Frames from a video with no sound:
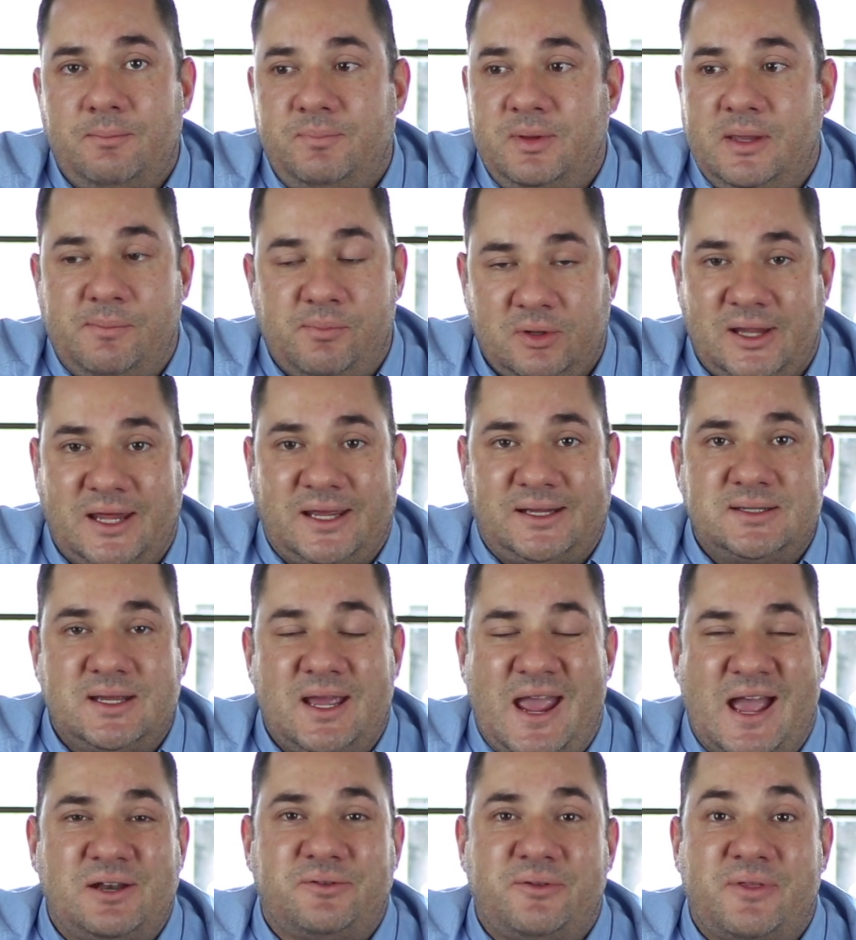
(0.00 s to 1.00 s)
people like
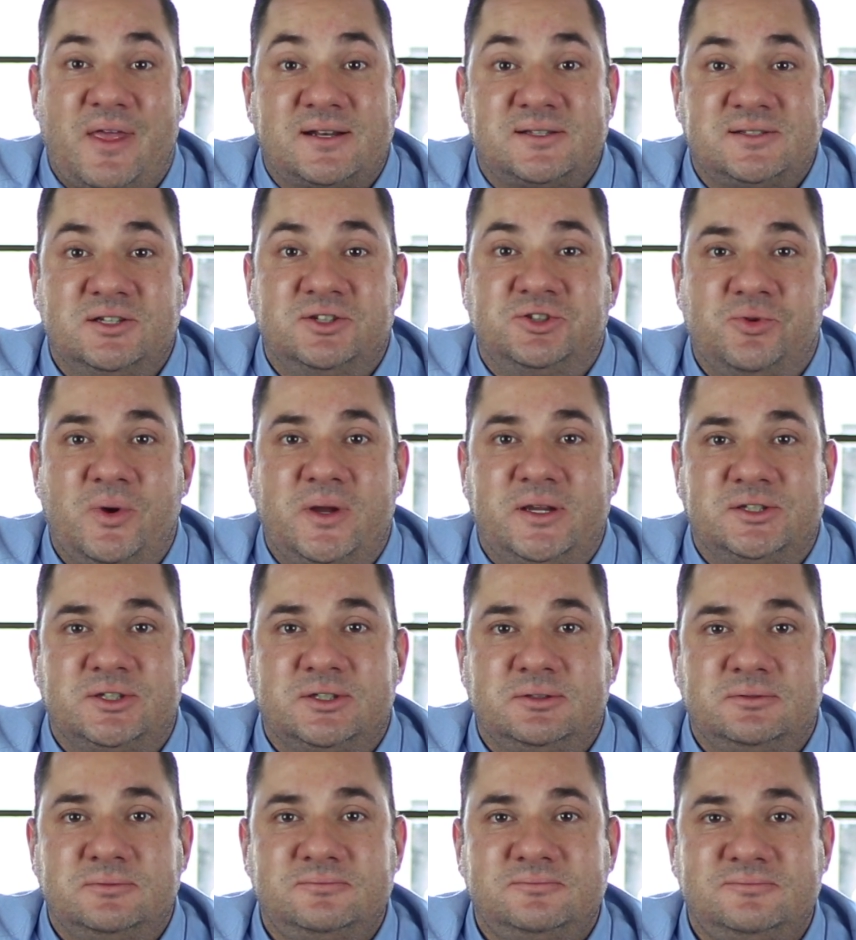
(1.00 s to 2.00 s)
to handle that situation.